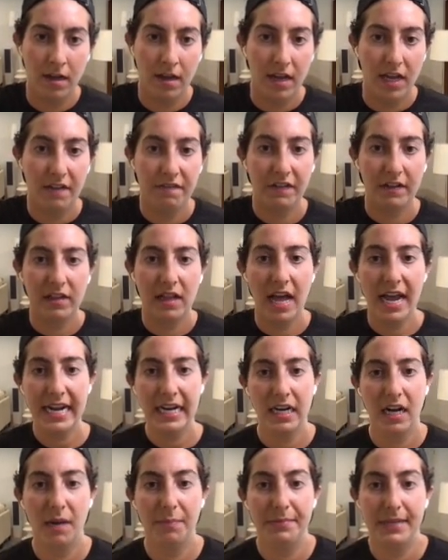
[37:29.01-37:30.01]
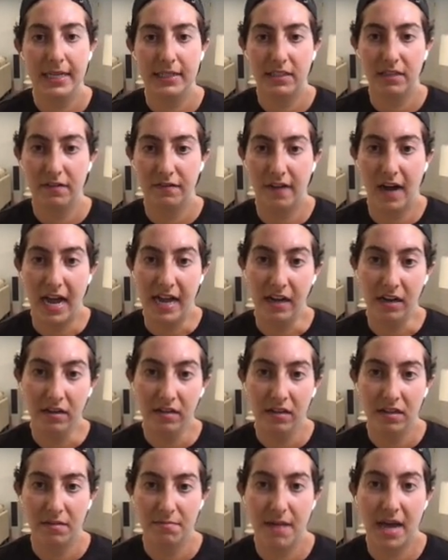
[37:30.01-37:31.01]
If a client updates a
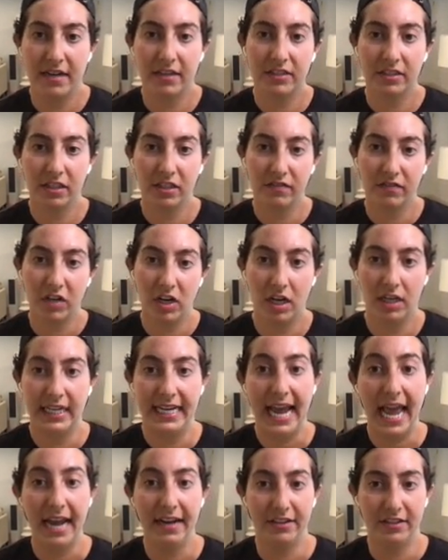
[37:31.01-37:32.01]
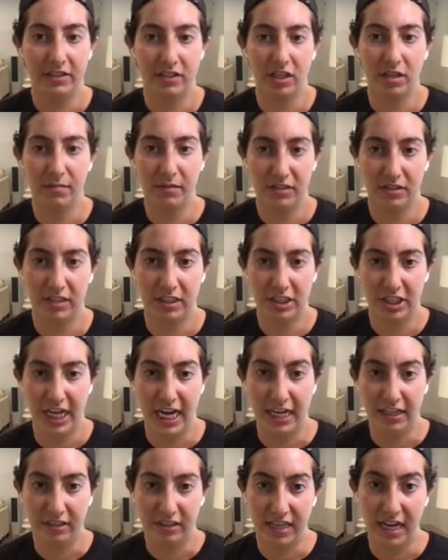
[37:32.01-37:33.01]
file, the meta server again determines the
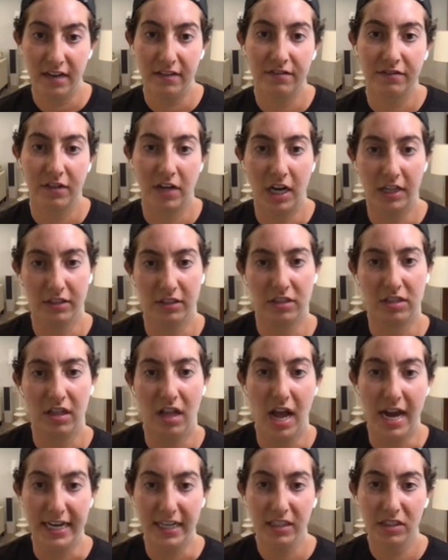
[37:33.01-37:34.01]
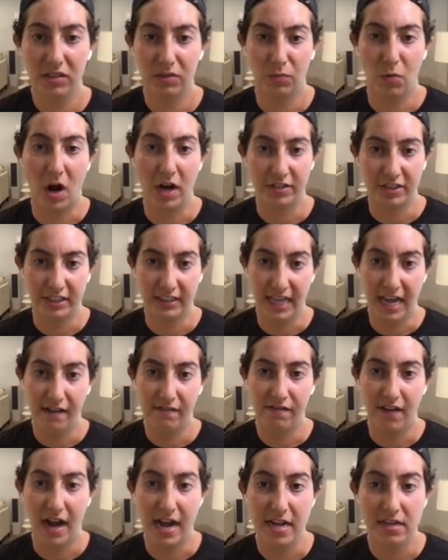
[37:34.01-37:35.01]
change set for other clients watching that
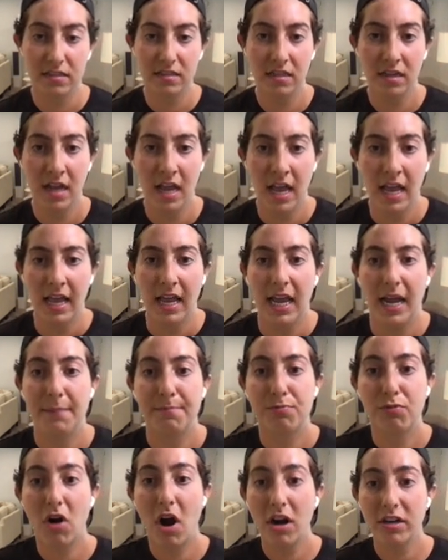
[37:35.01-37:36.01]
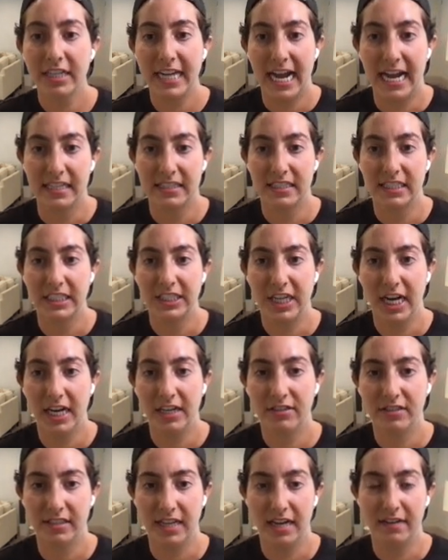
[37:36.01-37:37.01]
file and broadcasts the
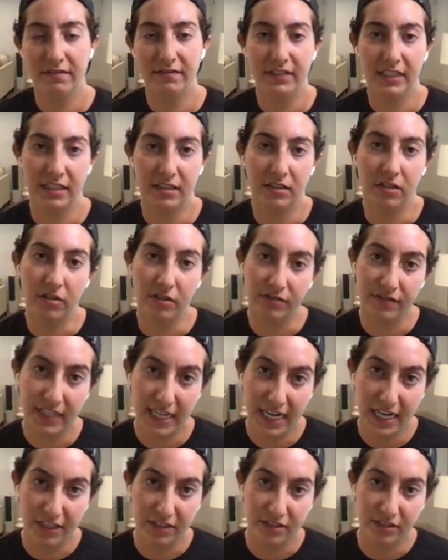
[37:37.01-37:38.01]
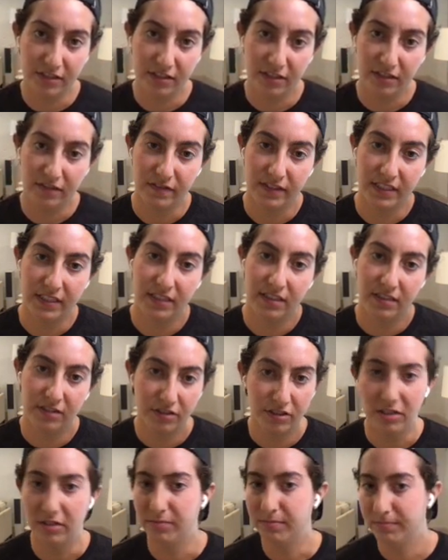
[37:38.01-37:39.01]
change set via the notification service.
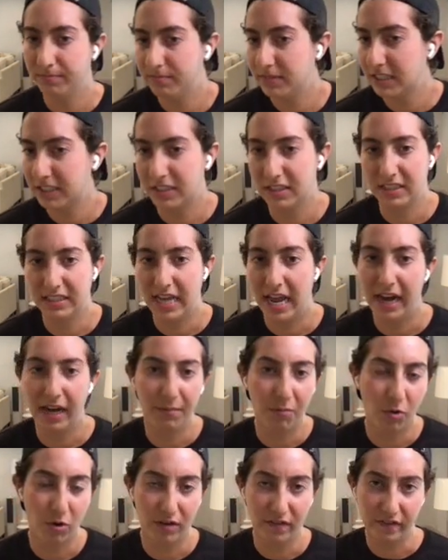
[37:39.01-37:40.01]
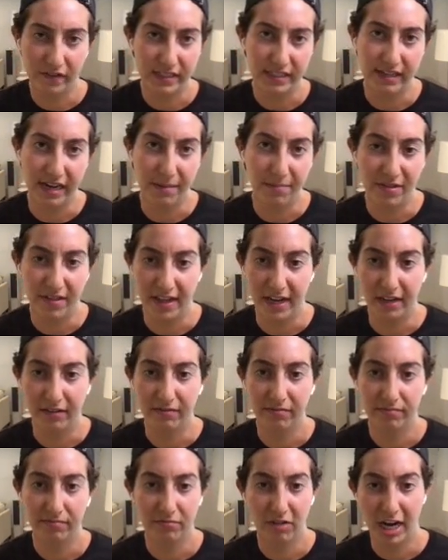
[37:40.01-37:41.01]
So this is saying more of the same thing,
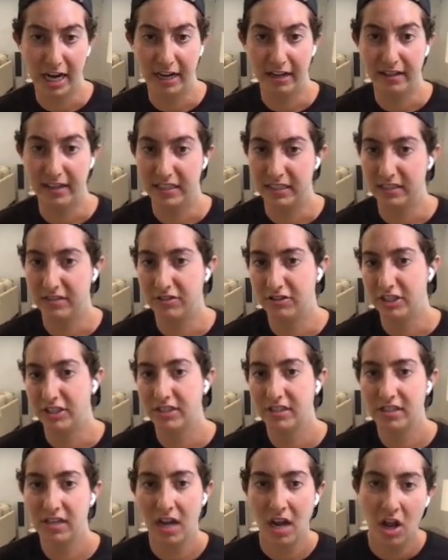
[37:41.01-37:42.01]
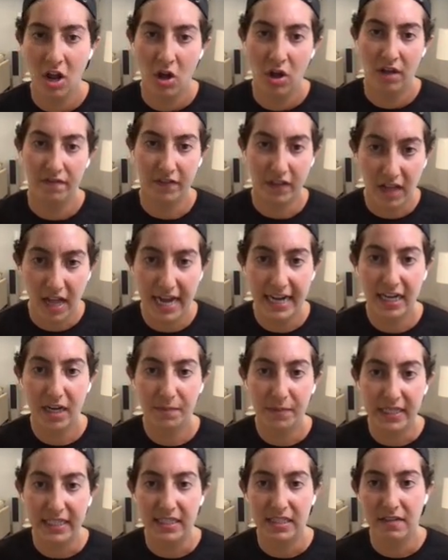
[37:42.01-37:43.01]
right? This is just if a client
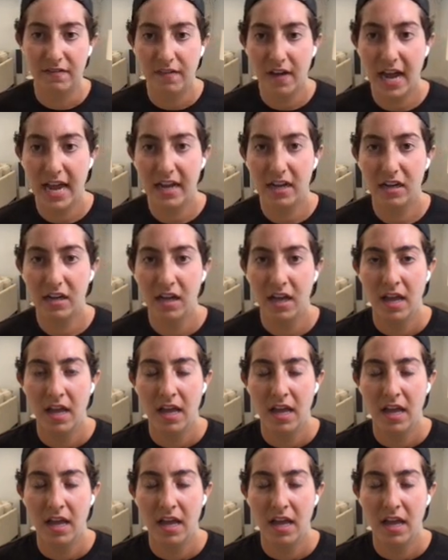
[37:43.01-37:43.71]
updates the file,